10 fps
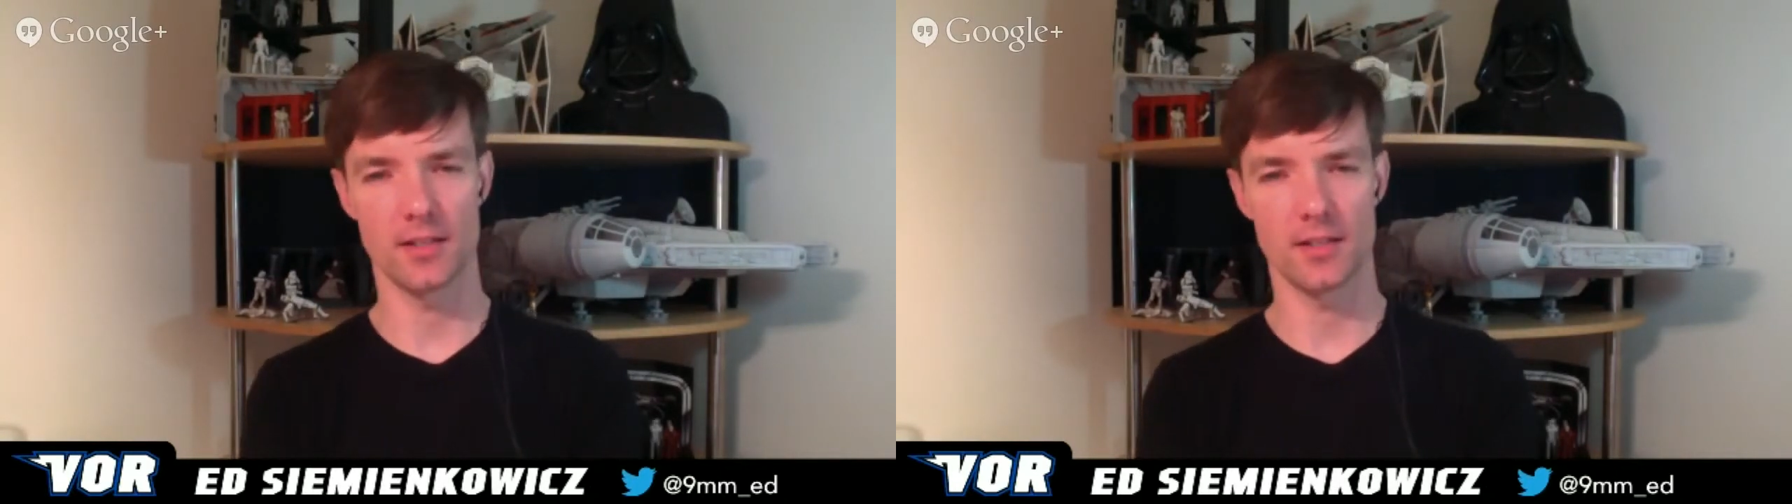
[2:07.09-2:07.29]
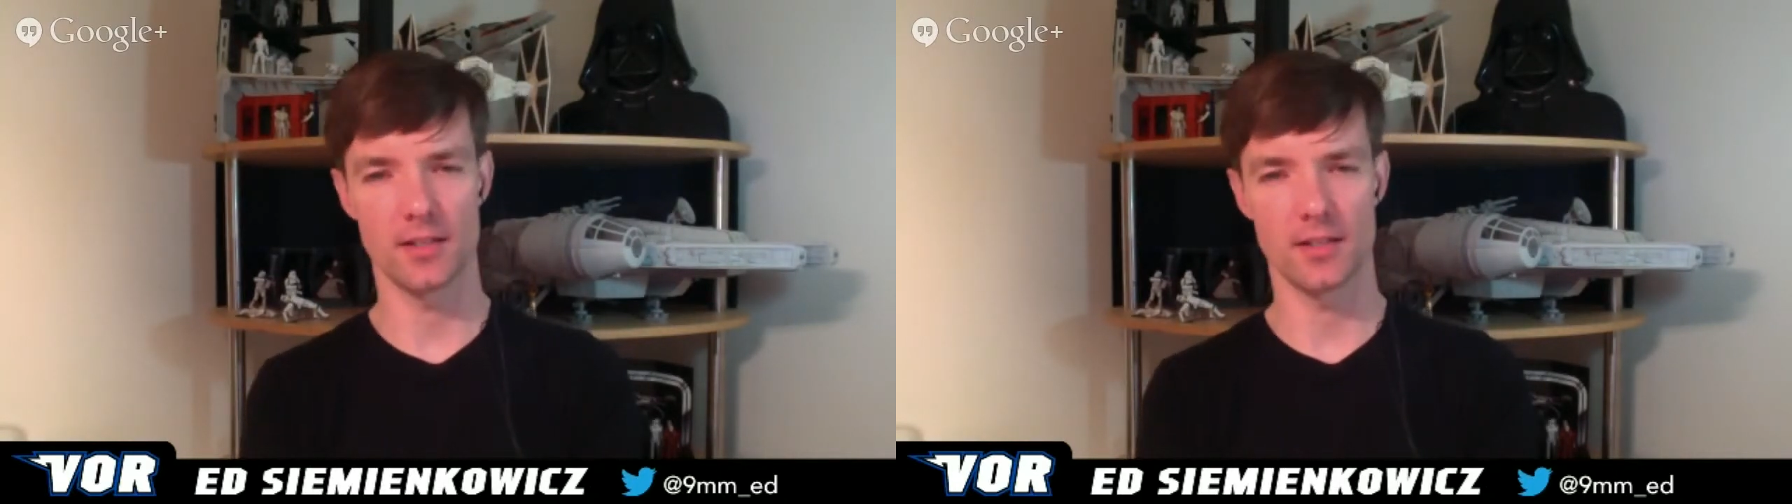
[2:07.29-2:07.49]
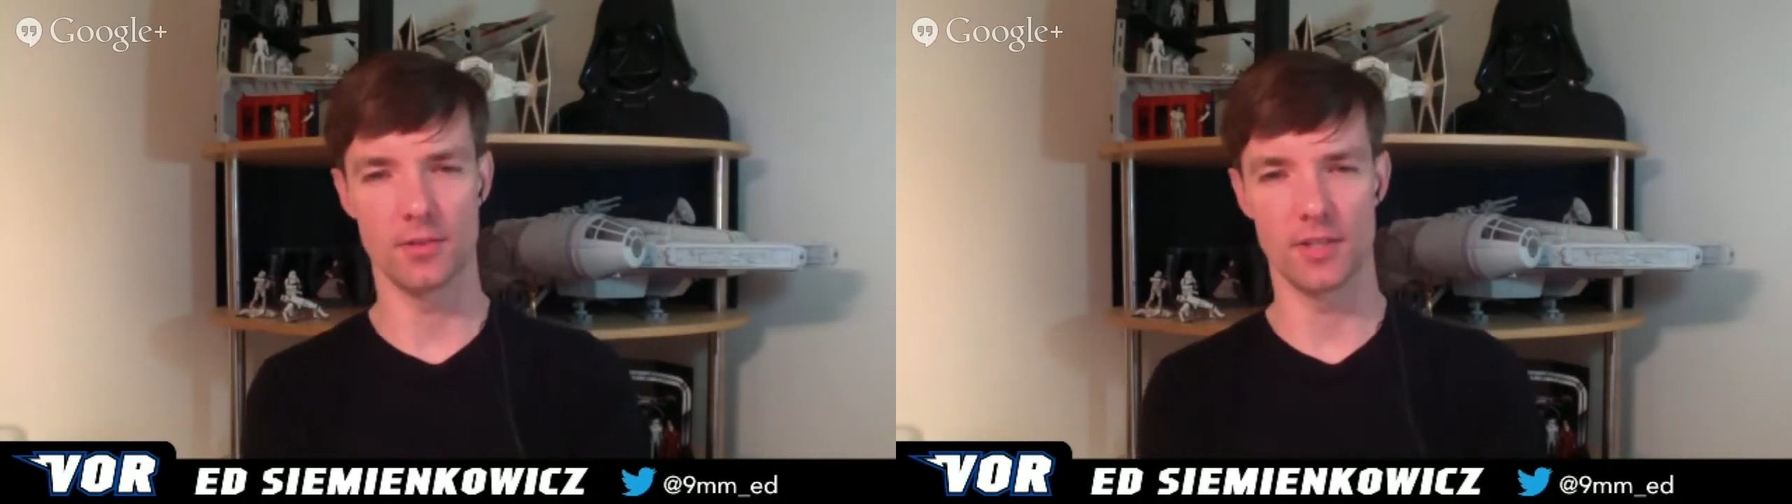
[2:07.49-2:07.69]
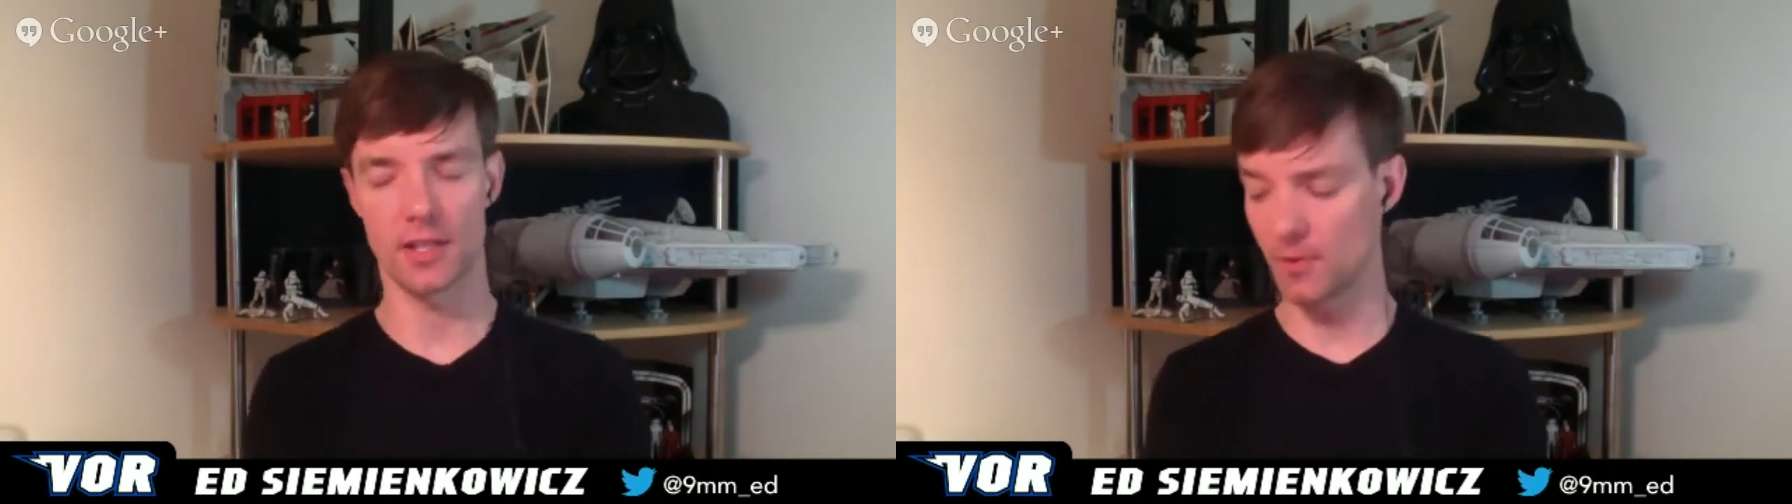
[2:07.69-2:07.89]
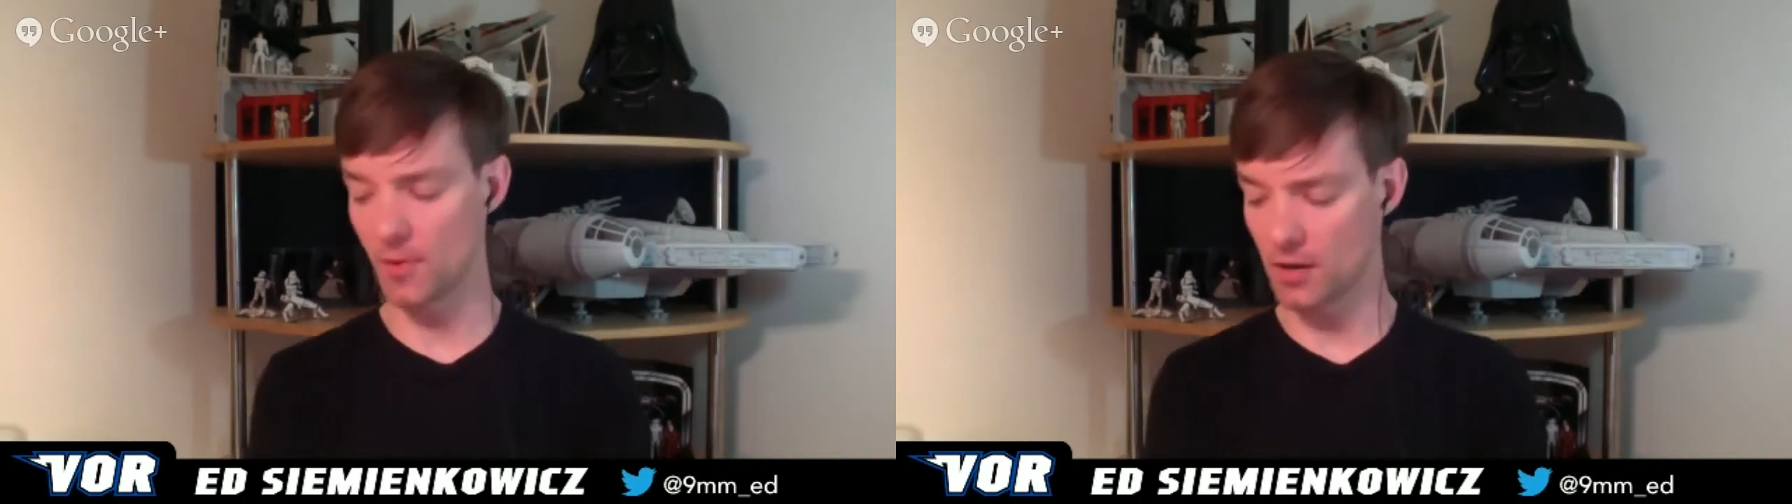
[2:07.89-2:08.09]
to do with
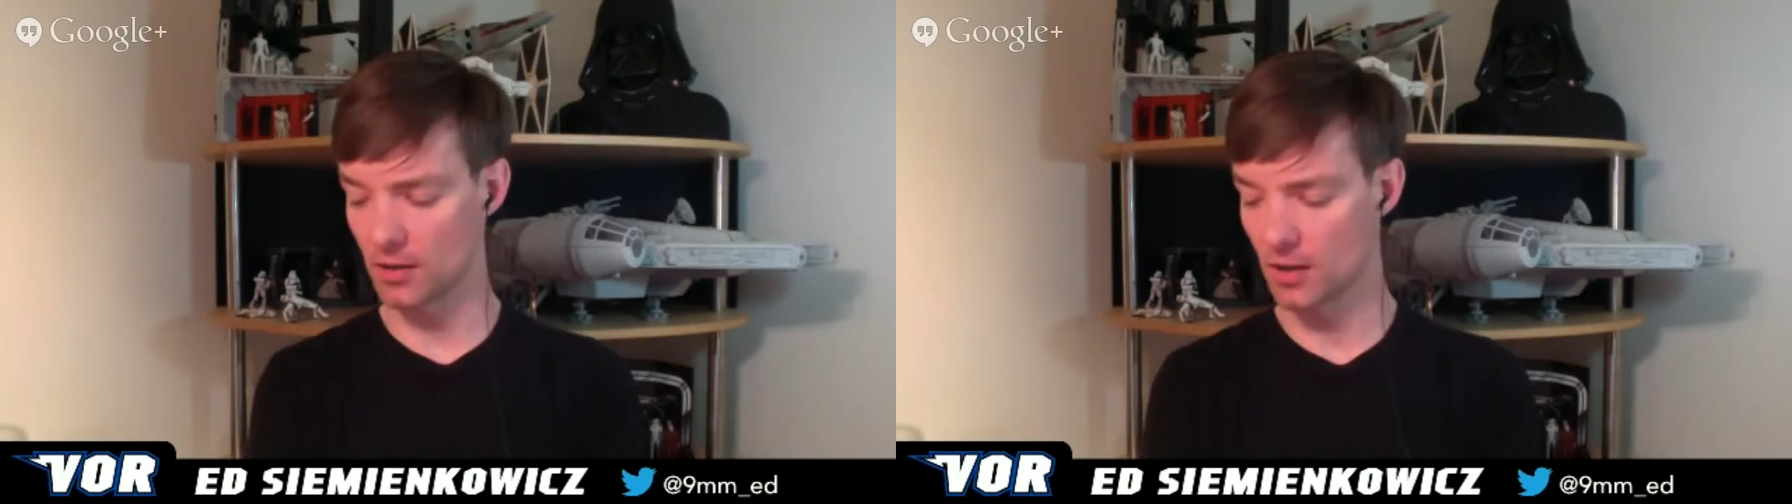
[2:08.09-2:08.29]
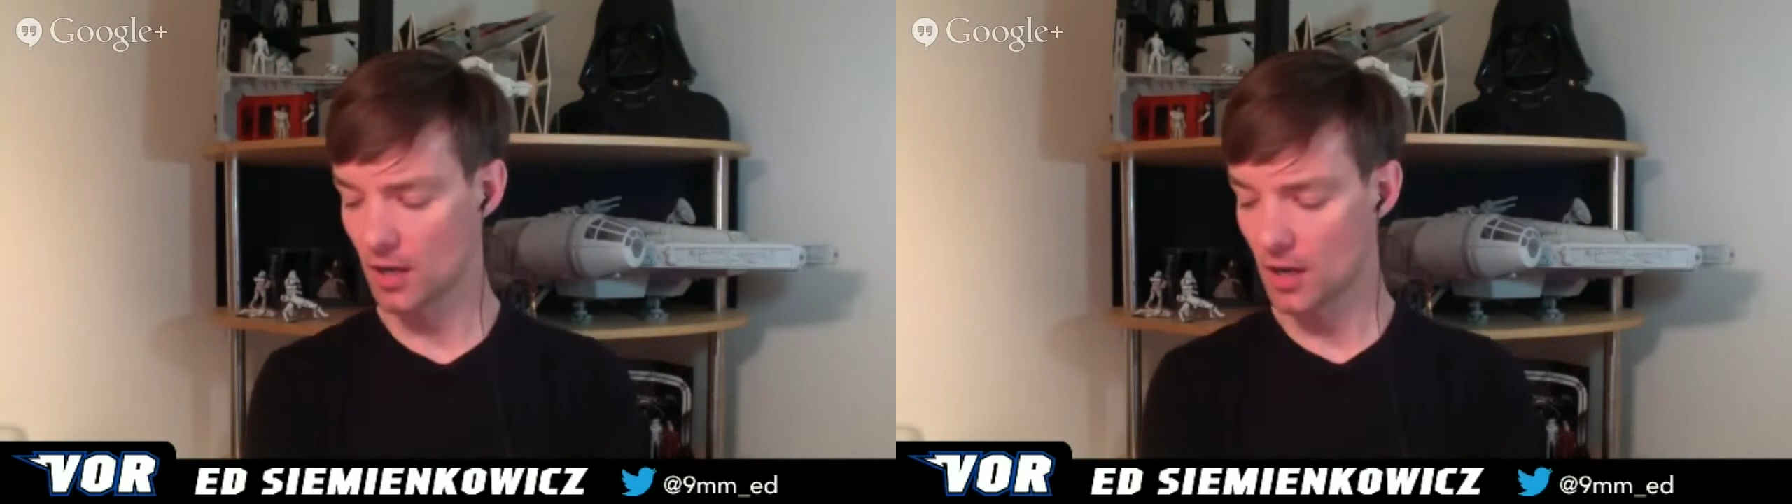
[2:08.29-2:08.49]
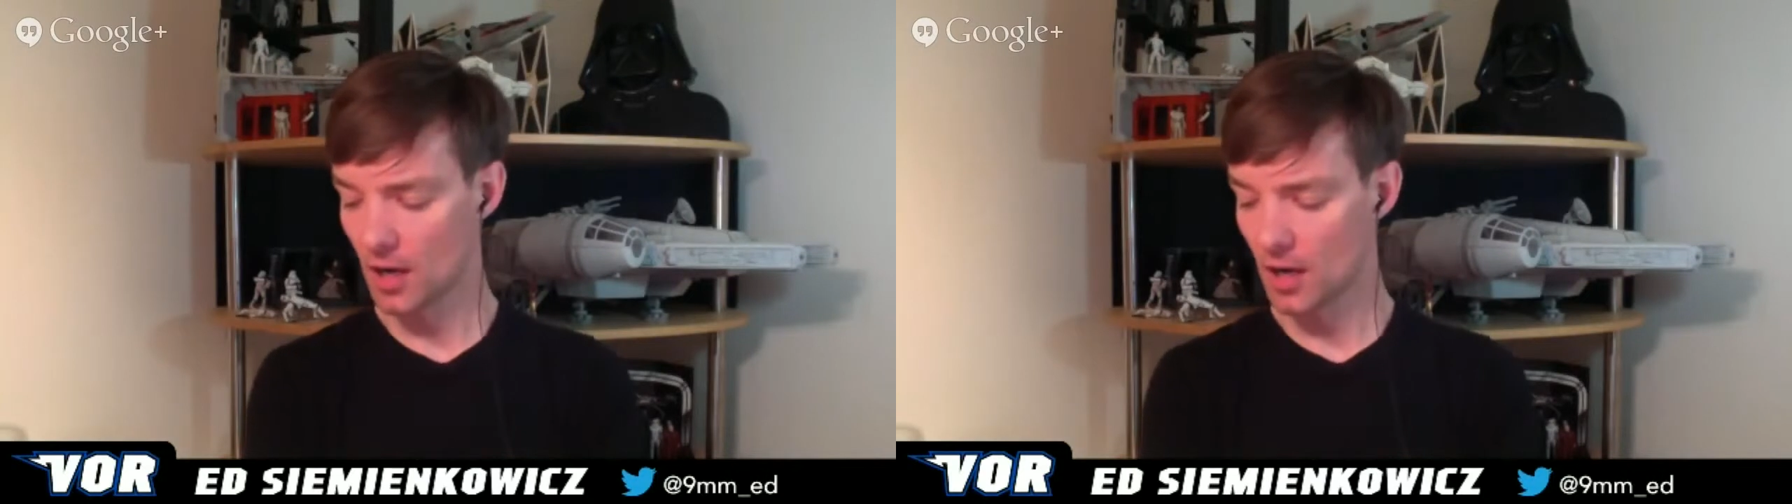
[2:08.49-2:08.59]
this. I could be wrong.